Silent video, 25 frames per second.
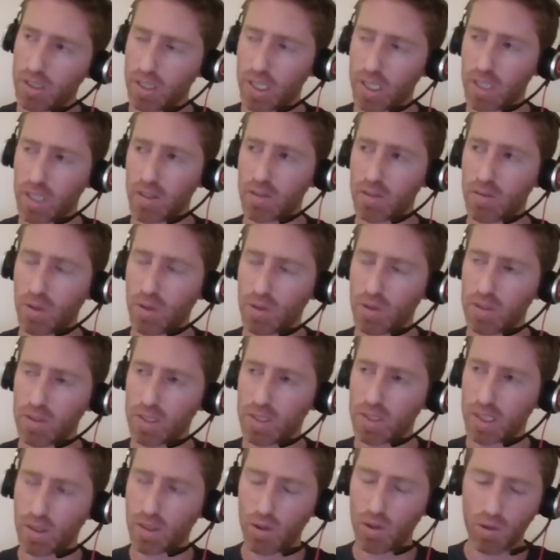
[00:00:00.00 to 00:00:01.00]
the Gilded
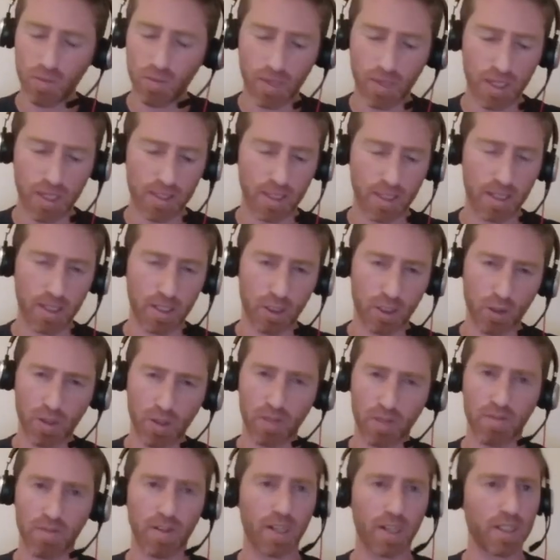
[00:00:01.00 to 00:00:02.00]
Rose code base, and you
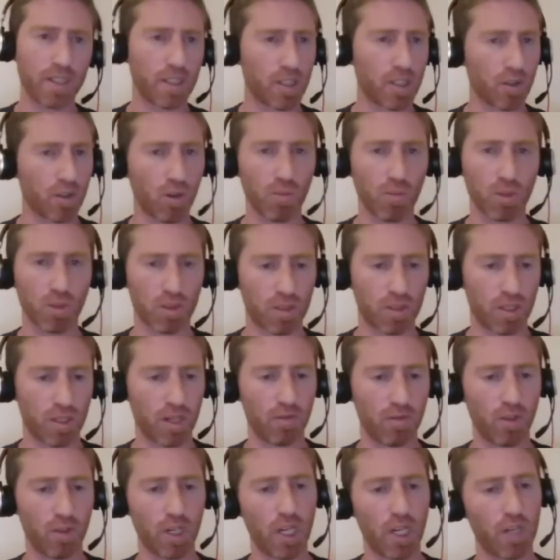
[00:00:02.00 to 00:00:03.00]
can find it in almost
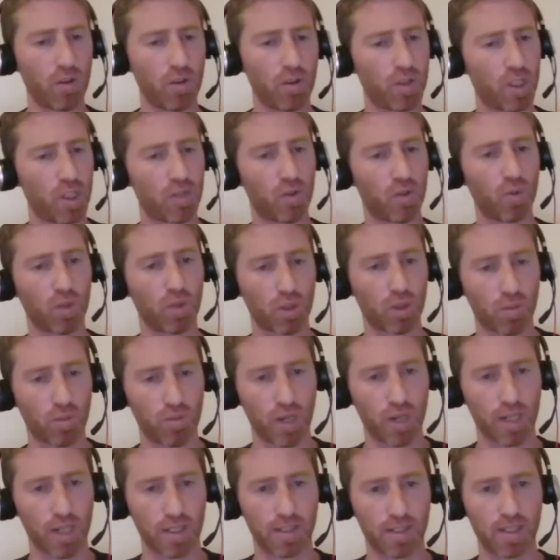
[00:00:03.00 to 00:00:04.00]
every language if you want to
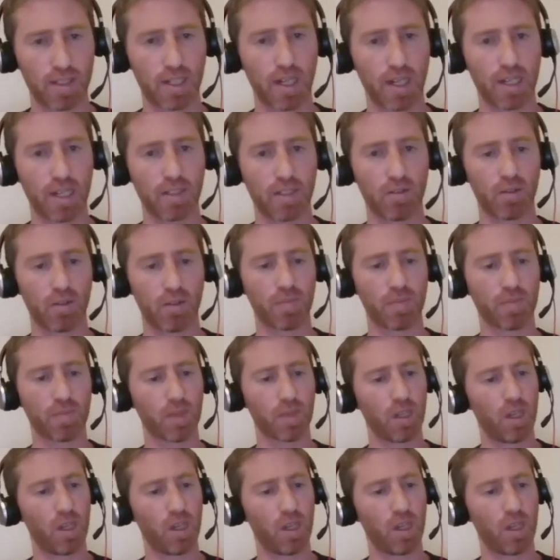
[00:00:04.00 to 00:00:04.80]
practice it later on.